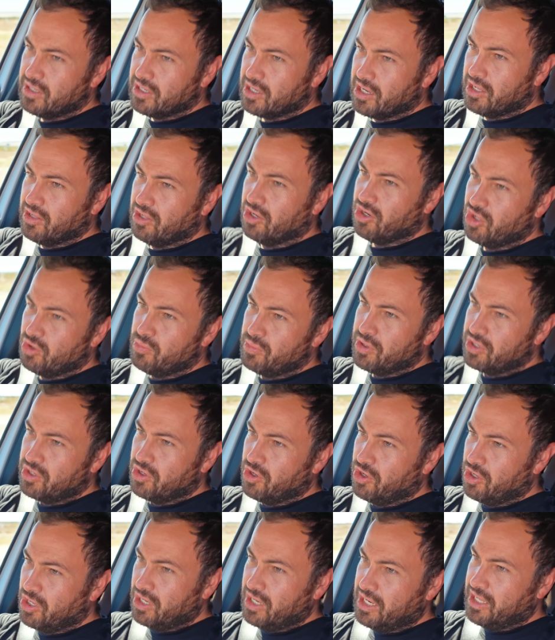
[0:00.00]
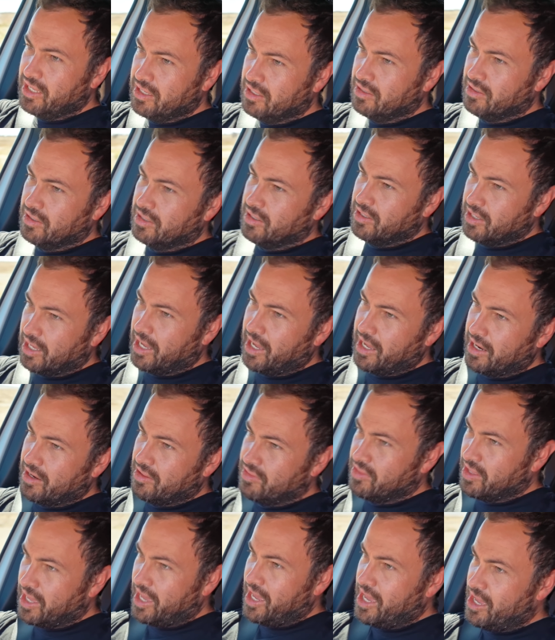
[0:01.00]
a little bit early out
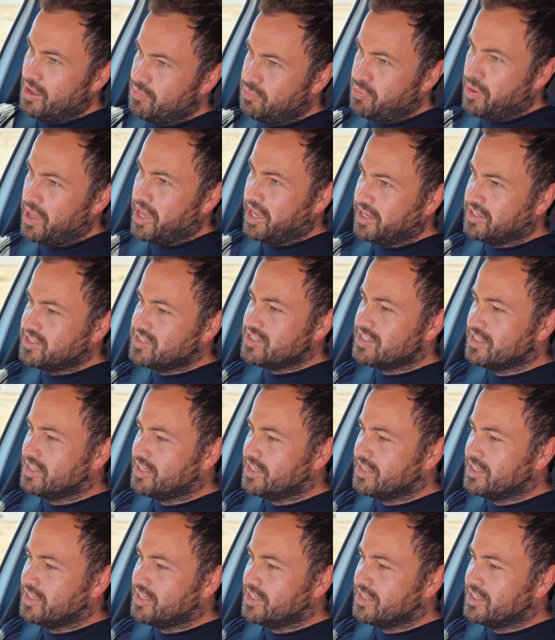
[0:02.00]
of the apex,